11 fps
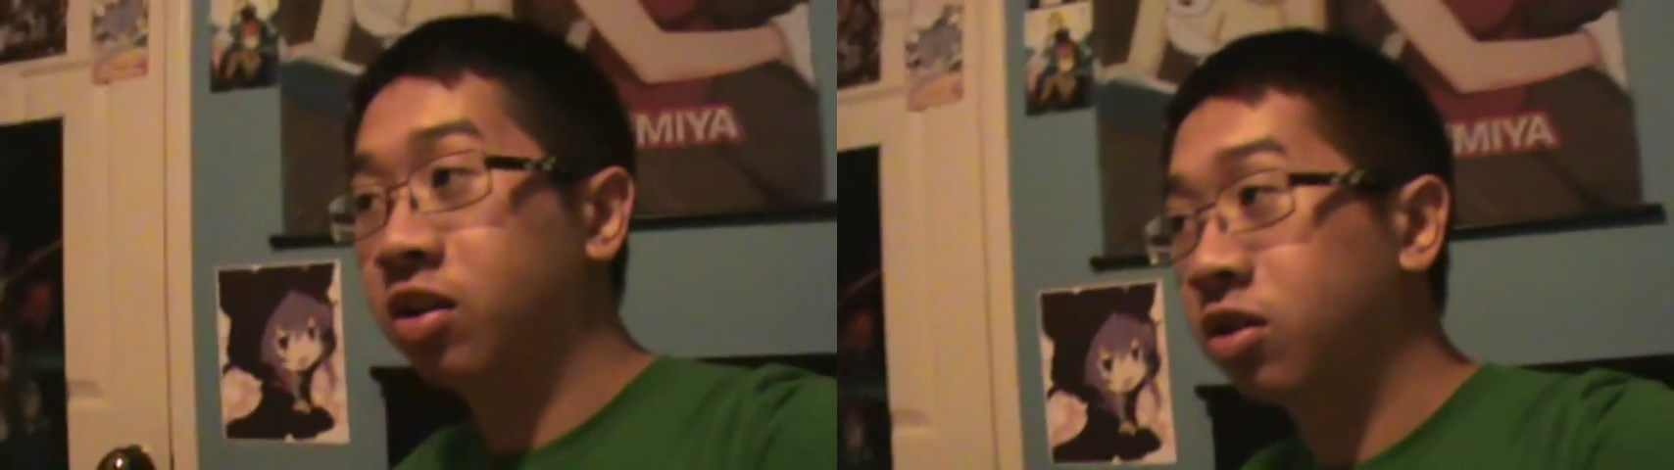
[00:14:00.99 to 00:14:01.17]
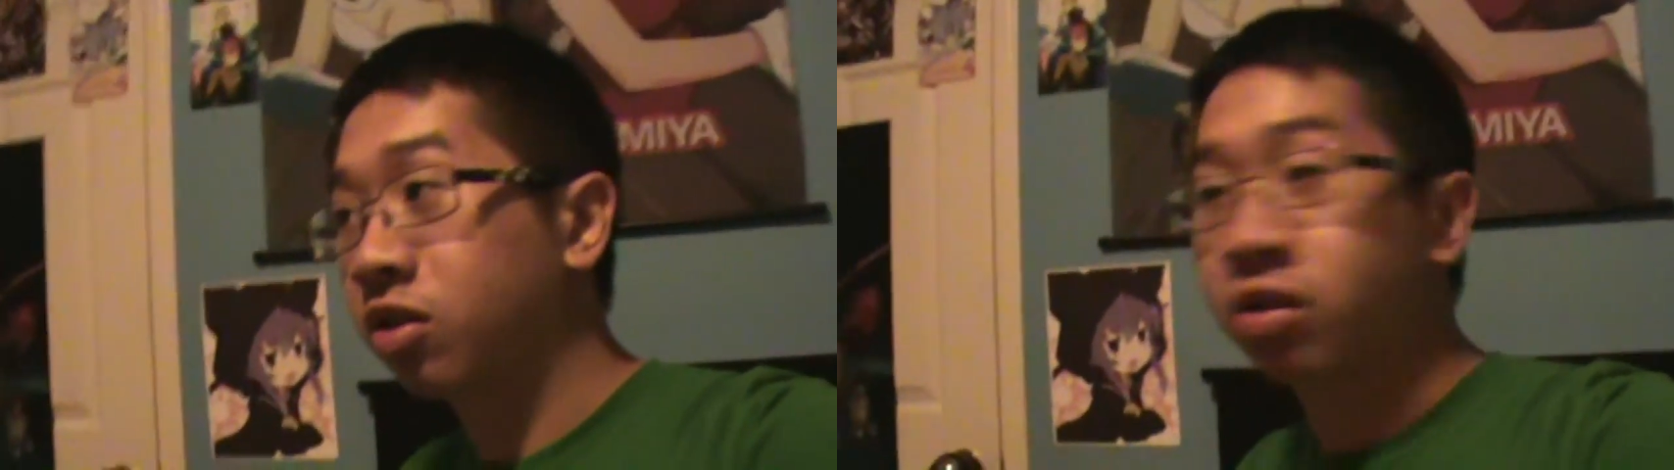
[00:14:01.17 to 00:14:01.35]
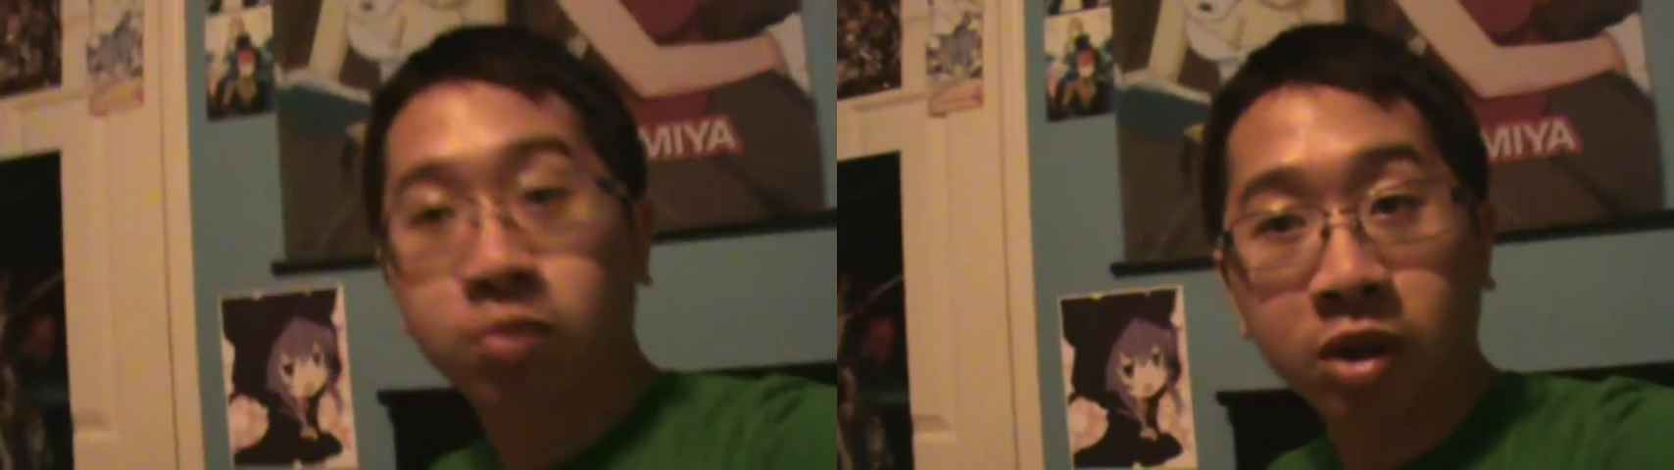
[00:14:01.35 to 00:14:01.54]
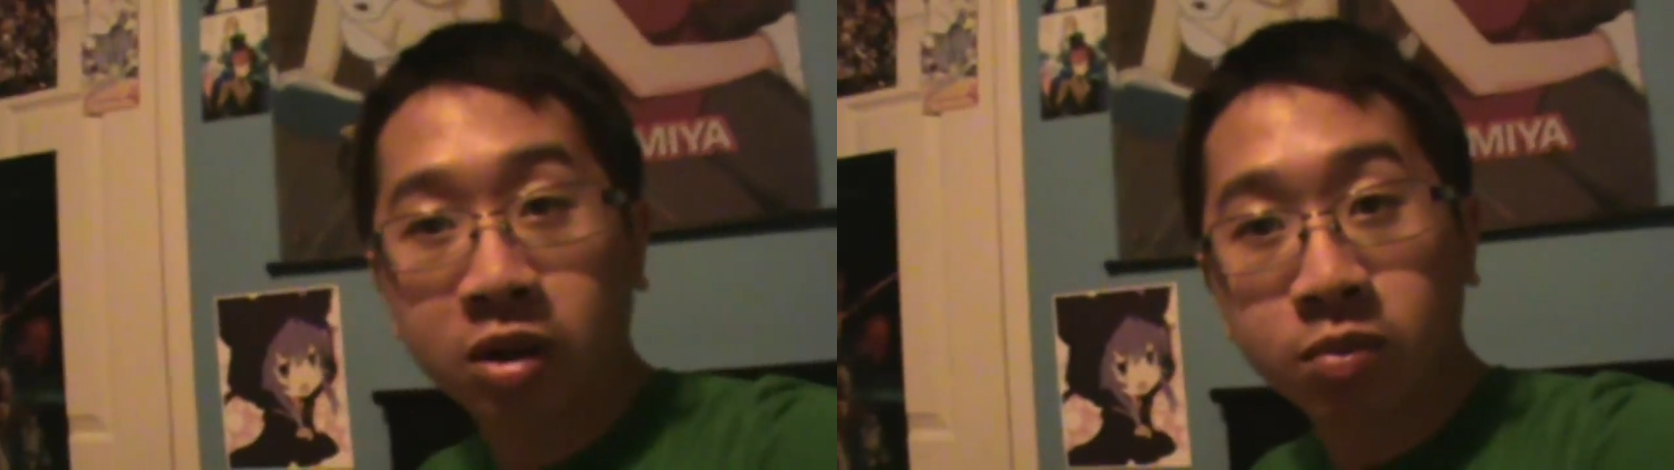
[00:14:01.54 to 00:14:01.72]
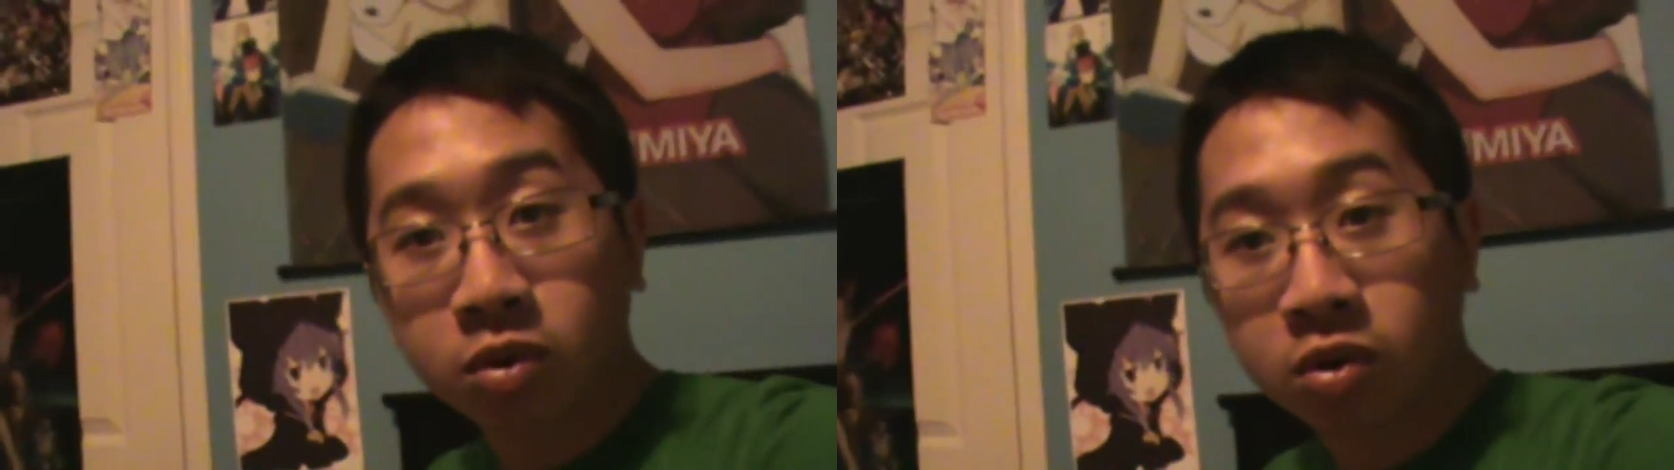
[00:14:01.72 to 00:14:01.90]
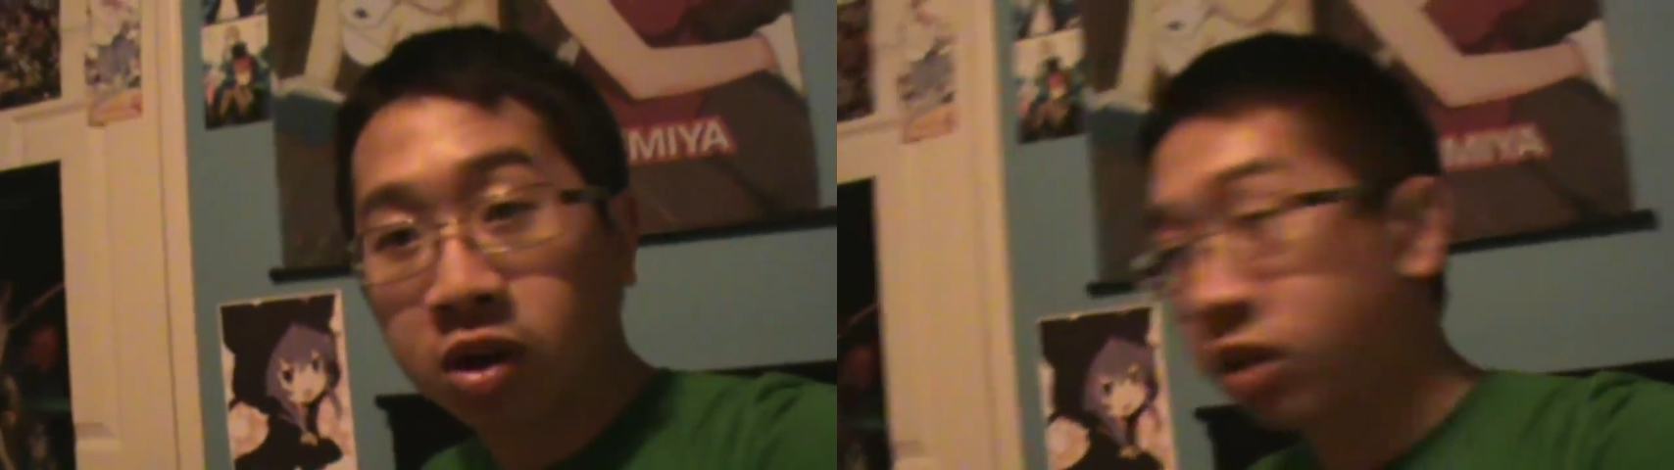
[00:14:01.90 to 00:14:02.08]
the, the blood
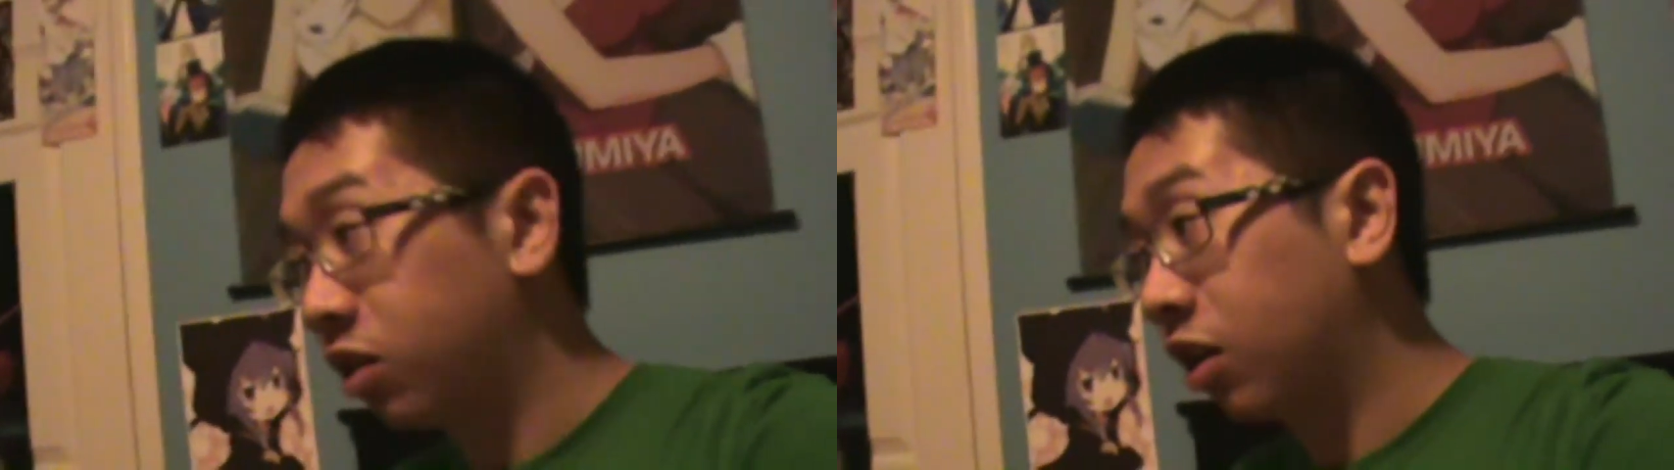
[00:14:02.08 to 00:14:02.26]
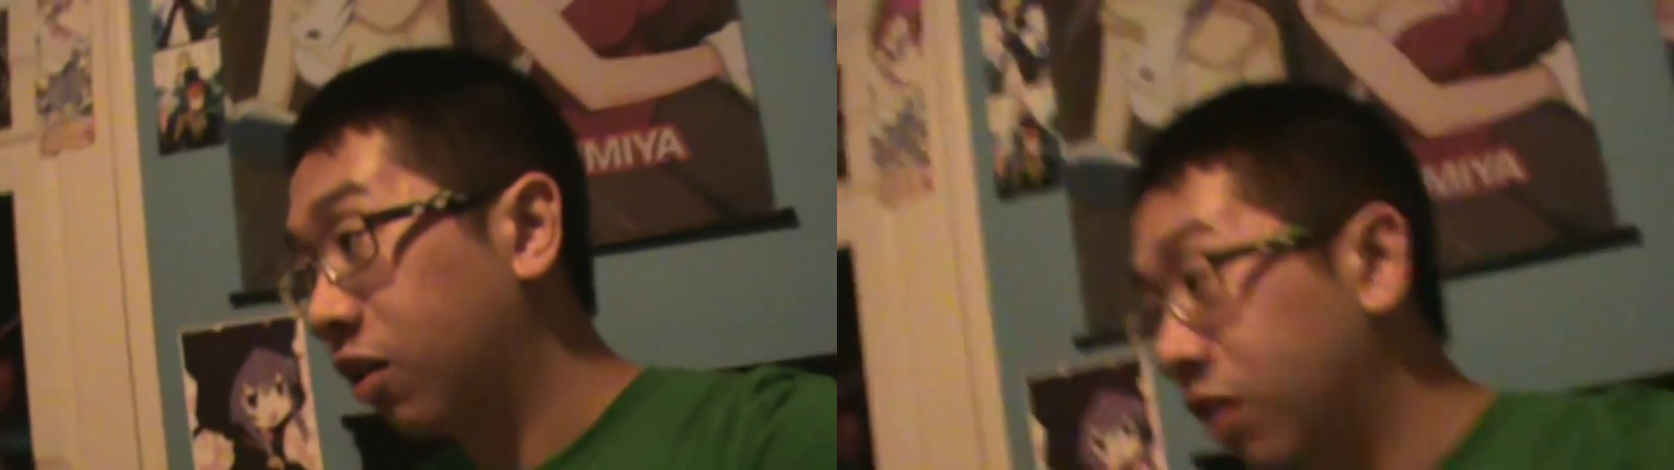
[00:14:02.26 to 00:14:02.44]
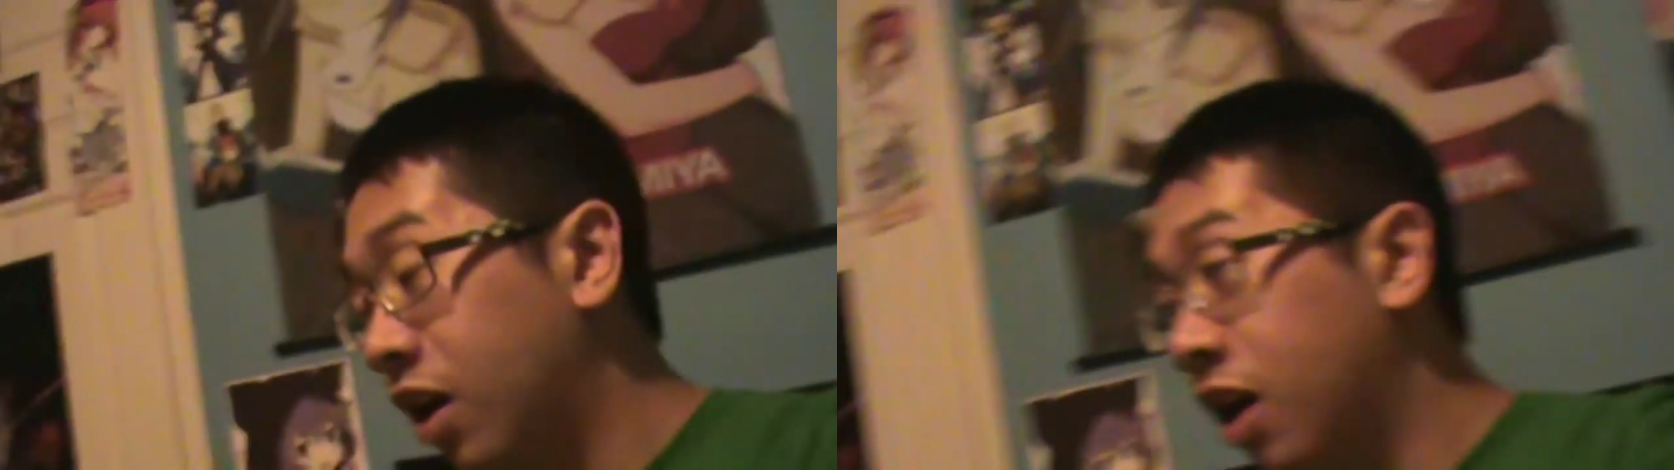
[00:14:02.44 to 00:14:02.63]
moon and stuff.